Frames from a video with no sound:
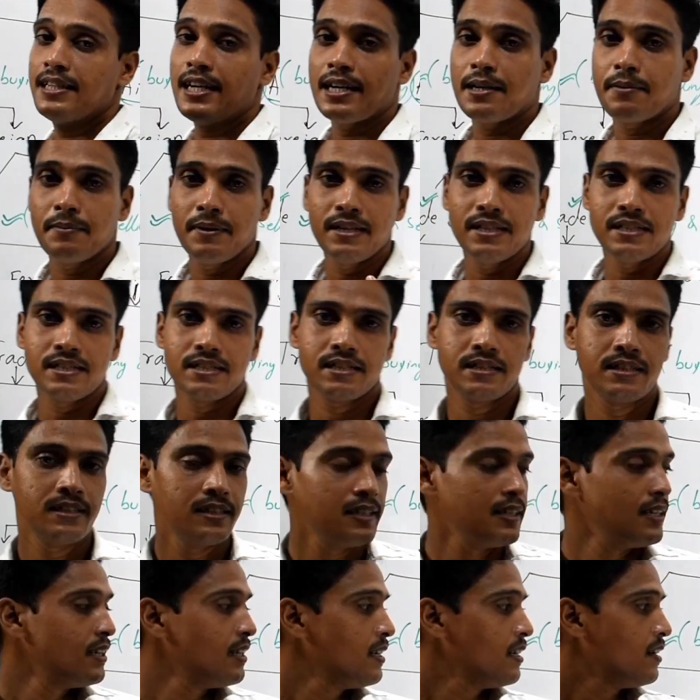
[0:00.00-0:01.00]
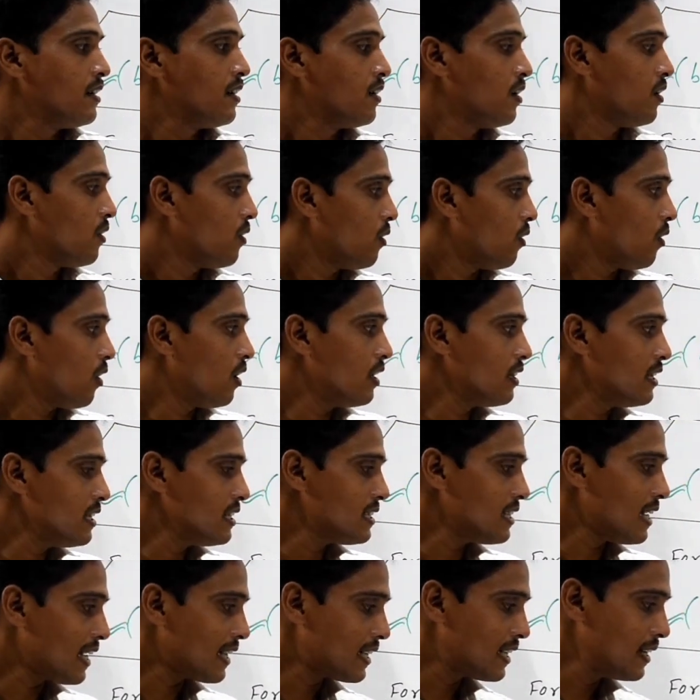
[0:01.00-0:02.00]
That means all
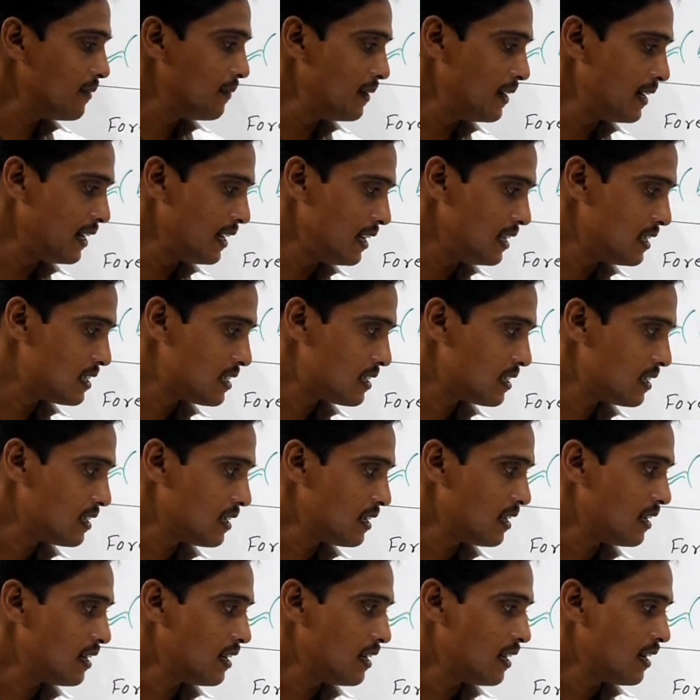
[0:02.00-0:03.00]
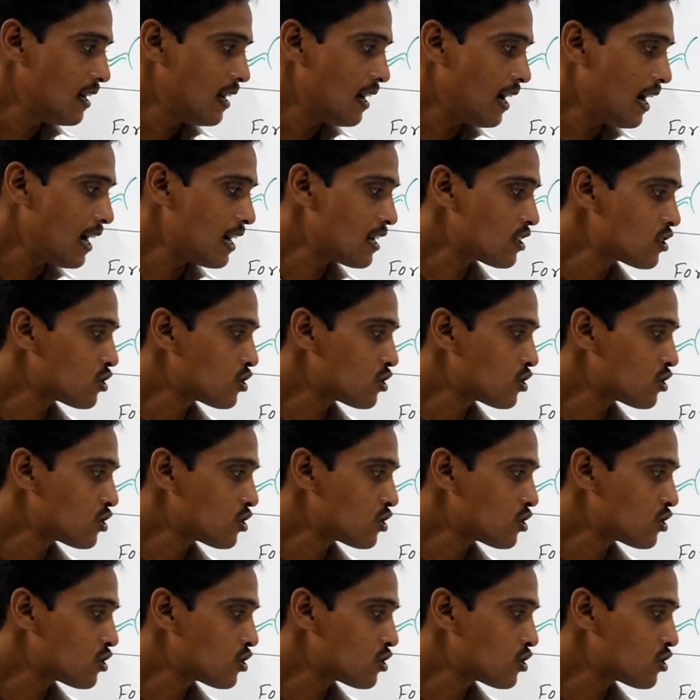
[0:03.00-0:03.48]
these activities are